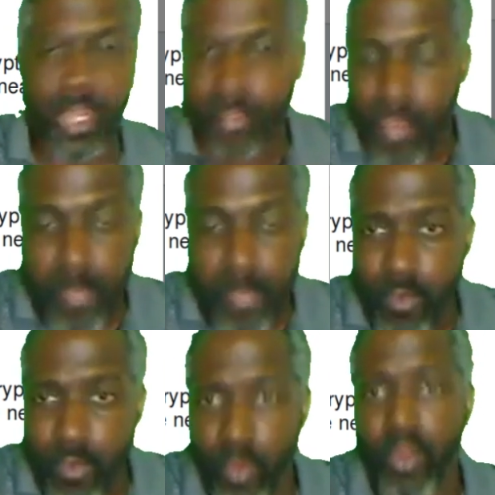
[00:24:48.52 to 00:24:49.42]

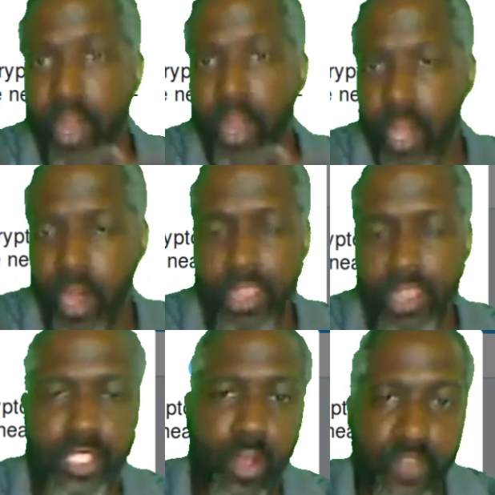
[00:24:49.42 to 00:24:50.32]
apparel, all
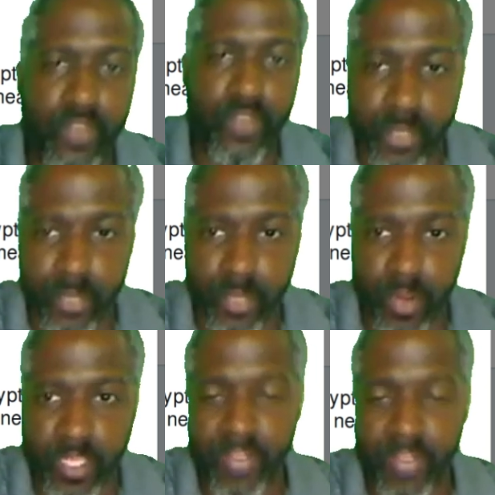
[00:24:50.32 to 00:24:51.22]
sold for
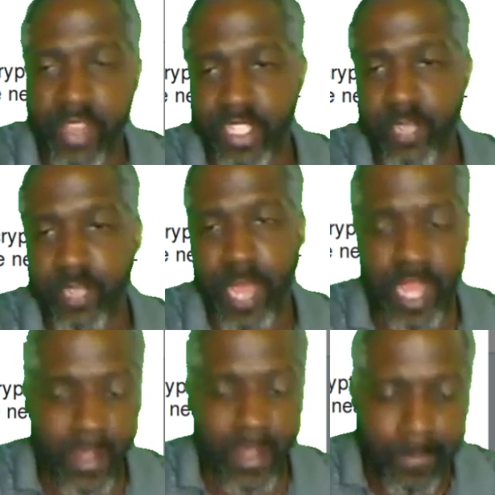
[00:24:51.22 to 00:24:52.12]
cryptocurrency rather than just being
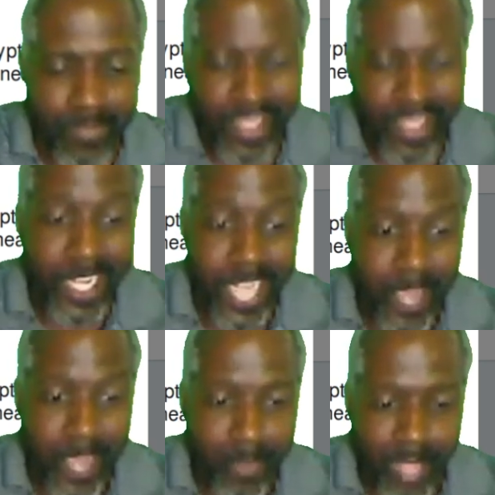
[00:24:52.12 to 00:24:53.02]
a
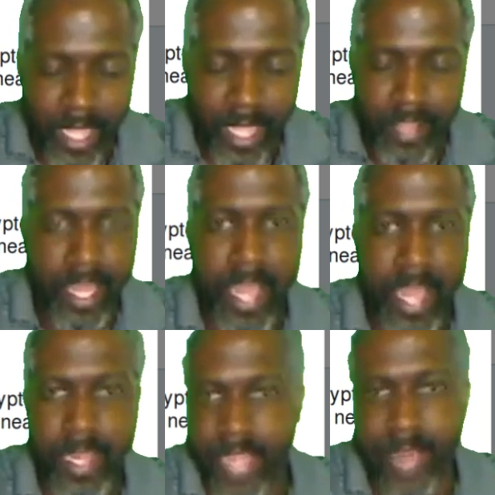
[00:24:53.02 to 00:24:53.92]
nameplate
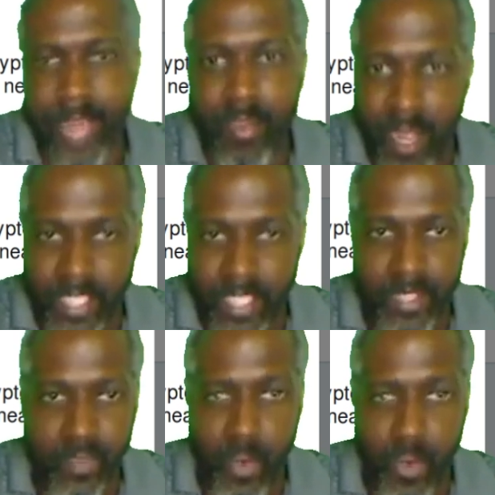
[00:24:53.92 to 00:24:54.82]
and naming
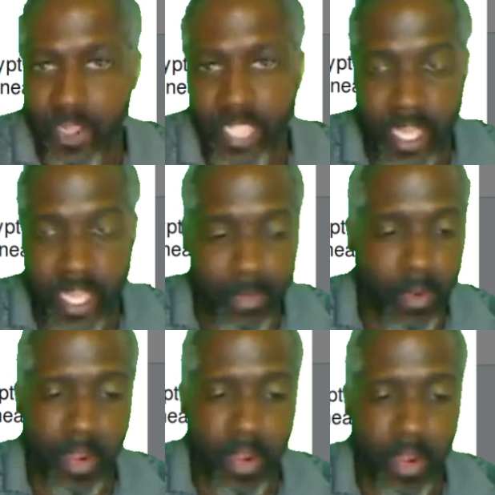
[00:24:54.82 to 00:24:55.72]
rights for a team
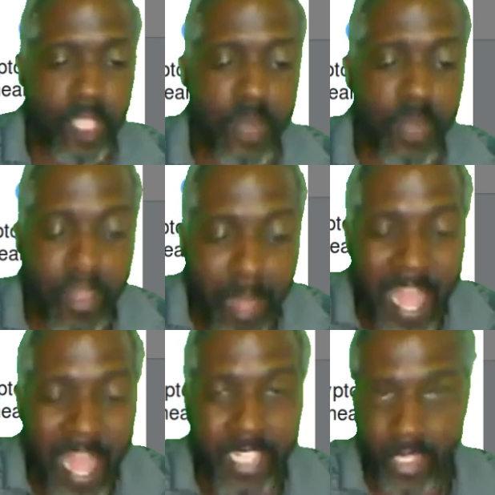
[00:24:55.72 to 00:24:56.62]
or just putting a
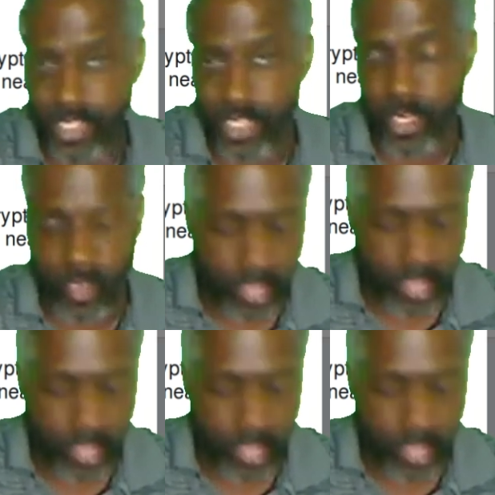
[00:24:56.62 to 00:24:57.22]
patch on a shirt.